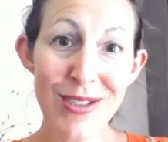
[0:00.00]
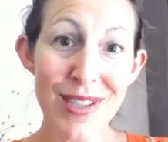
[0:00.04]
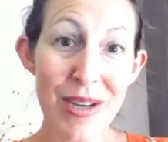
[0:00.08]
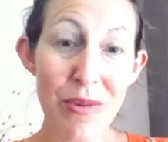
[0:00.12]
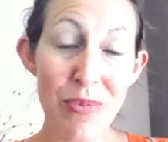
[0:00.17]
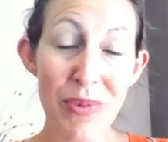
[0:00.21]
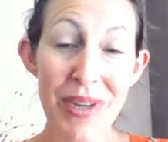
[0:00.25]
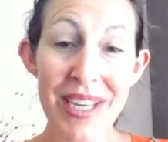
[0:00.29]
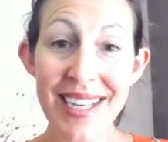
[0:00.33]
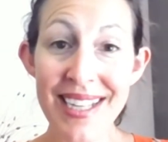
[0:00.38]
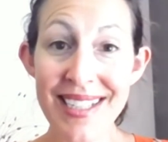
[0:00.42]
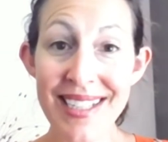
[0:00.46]
that
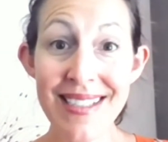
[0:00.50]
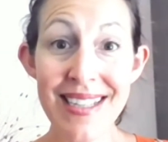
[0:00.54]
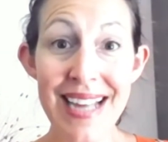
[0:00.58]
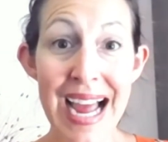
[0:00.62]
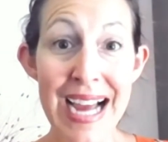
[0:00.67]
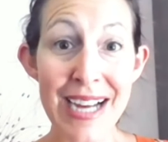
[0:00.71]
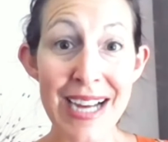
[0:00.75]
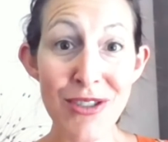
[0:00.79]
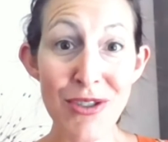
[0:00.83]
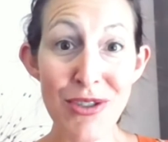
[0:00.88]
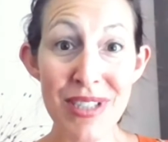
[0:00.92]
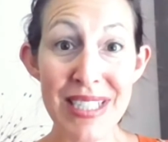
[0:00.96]
we can
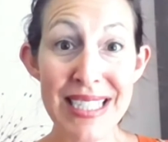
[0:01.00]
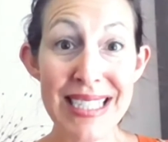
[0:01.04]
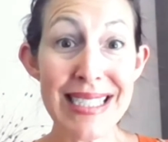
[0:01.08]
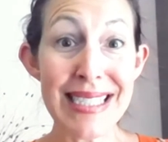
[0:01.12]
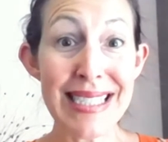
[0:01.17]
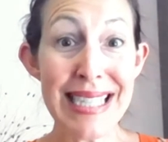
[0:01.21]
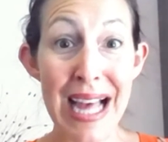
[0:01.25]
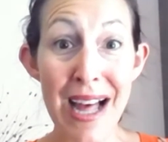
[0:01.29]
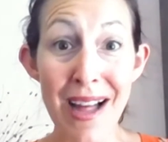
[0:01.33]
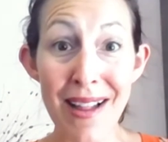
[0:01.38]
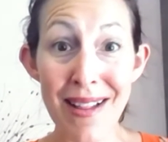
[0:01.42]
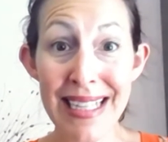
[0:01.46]
actually
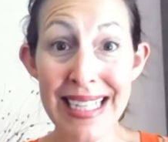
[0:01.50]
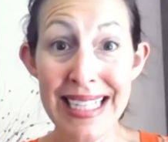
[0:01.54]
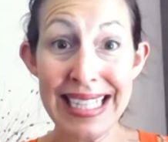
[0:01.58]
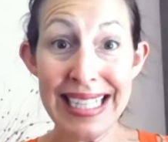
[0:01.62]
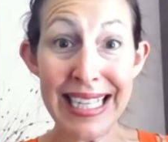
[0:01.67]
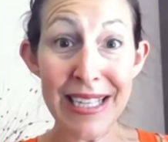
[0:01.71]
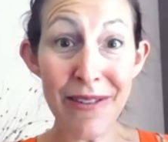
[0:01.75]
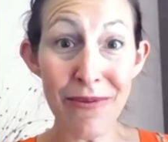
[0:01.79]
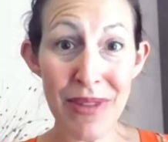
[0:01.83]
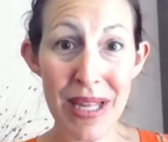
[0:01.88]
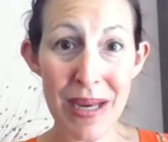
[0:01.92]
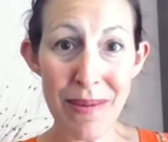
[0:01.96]
sell and
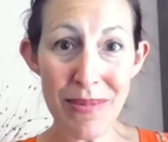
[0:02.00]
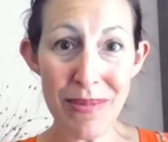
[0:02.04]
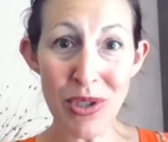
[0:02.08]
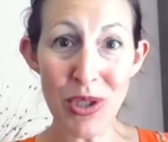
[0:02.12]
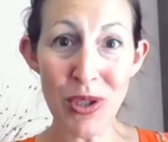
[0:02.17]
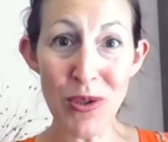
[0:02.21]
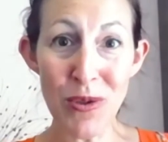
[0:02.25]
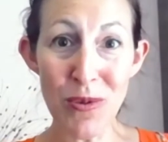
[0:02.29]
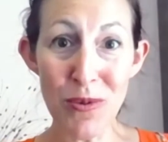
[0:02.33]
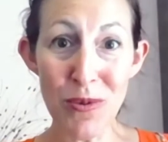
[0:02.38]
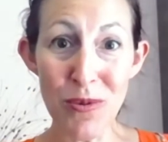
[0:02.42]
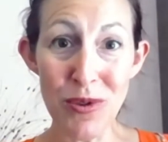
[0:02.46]
give them
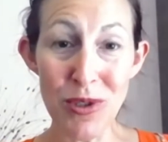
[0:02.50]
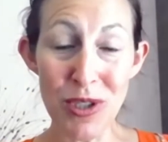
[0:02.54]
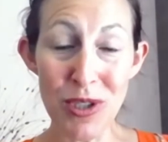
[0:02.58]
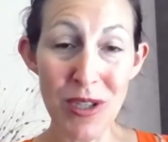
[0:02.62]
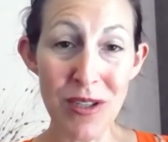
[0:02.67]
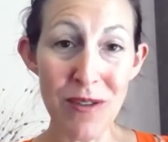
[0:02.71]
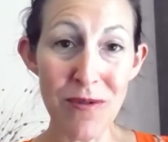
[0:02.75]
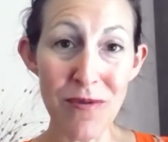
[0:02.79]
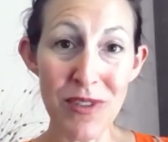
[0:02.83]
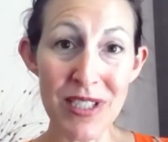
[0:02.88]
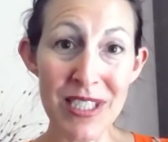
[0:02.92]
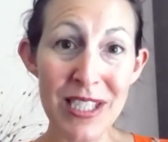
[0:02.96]
to
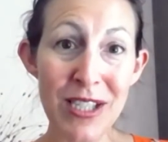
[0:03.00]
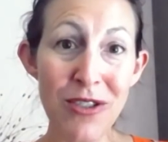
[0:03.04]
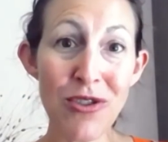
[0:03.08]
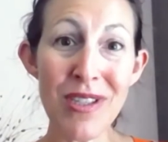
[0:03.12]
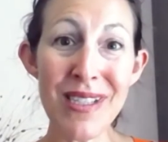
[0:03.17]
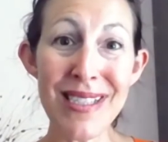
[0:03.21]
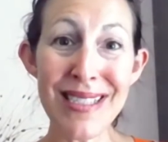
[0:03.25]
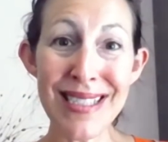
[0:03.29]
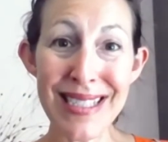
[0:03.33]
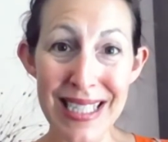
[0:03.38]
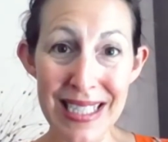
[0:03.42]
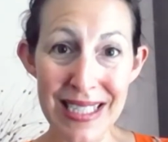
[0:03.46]
to
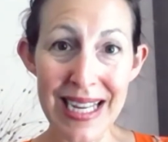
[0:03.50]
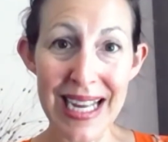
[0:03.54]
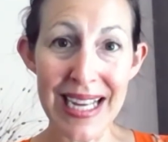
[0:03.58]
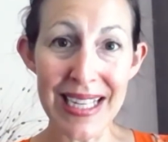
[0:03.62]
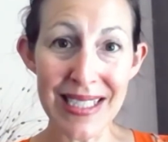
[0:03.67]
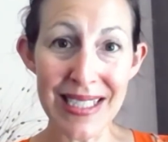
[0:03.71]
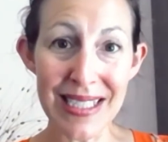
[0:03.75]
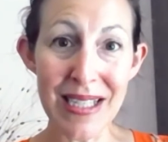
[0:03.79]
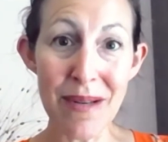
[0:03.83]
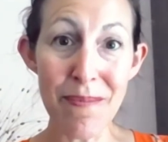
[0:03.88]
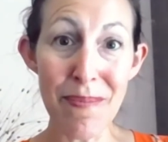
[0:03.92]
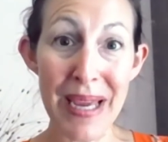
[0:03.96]
physicians and,
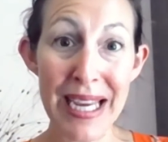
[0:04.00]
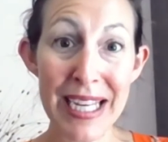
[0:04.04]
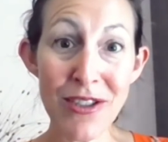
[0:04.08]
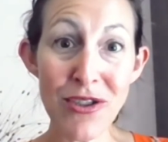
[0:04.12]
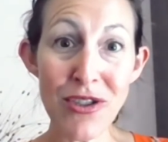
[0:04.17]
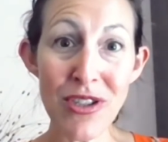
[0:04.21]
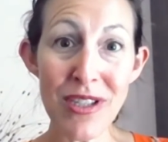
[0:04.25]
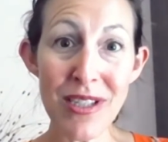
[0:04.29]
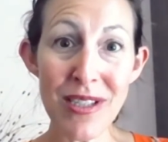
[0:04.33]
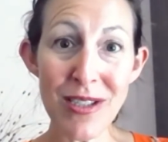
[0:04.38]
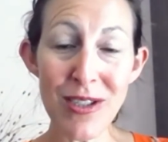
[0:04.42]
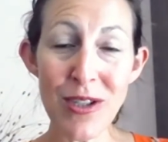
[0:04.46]
and to
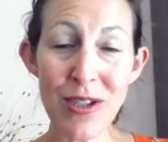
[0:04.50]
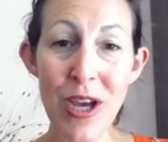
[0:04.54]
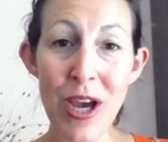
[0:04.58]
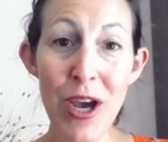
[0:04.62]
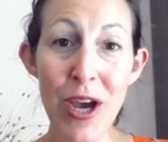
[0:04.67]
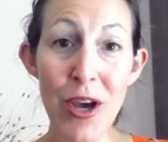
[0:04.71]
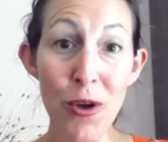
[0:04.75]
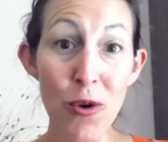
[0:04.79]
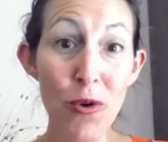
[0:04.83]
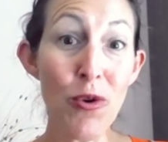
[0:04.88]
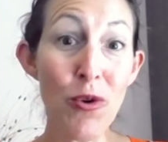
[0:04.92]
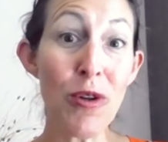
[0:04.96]
patients
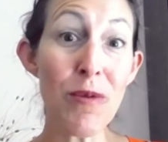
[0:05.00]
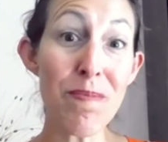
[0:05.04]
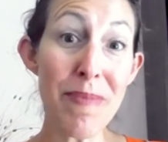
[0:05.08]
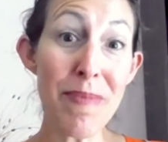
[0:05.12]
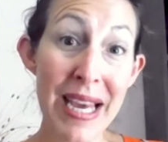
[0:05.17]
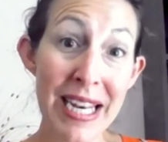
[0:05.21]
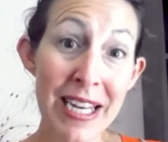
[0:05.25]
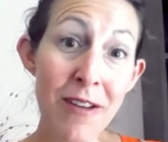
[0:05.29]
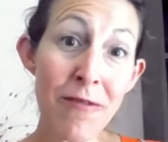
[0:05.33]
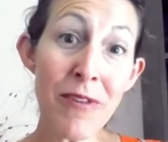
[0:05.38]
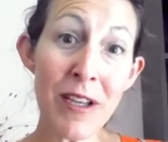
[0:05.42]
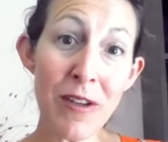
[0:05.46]
who could
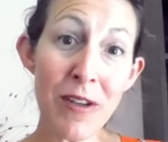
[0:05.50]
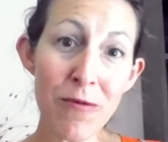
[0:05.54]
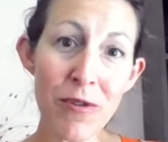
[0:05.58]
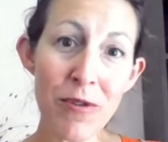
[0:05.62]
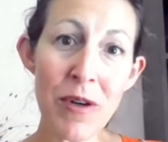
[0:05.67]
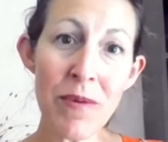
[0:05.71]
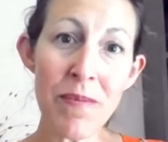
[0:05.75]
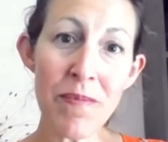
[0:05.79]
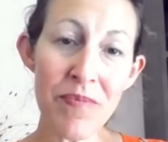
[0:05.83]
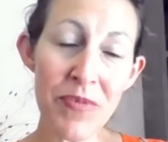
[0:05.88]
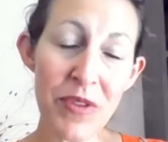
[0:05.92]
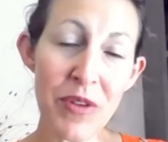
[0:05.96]
benefit
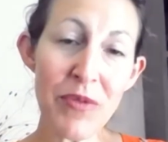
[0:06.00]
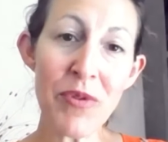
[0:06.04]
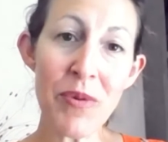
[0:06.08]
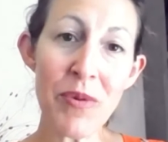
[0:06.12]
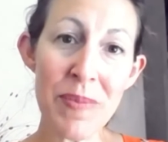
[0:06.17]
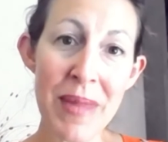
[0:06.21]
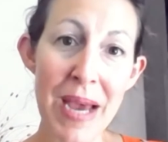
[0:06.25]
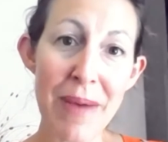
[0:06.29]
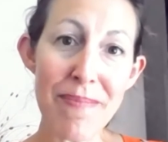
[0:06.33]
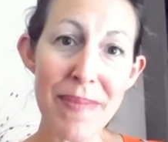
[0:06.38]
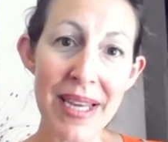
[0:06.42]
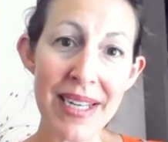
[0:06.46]
from from
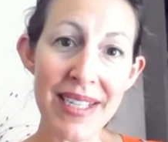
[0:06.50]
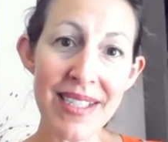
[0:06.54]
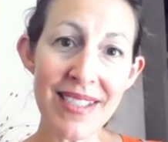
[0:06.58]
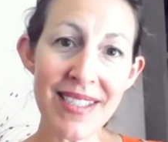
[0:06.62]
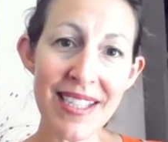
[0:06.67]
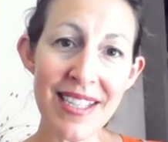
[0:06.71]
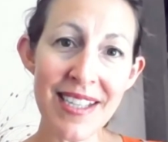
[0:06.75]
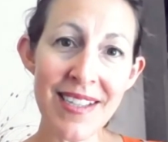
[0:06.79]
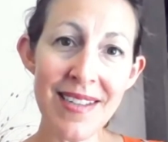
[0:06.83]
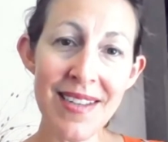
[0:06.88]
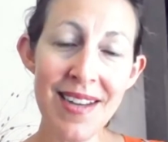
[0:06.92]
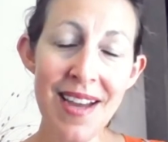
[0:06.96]
that
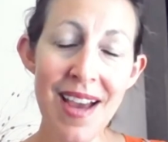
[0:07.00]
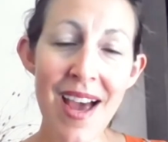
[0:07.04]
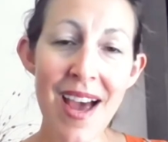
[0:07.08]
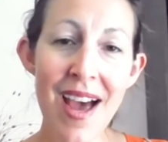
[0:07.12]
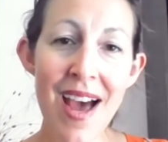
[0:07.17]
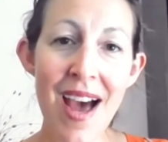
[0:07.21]
medicine.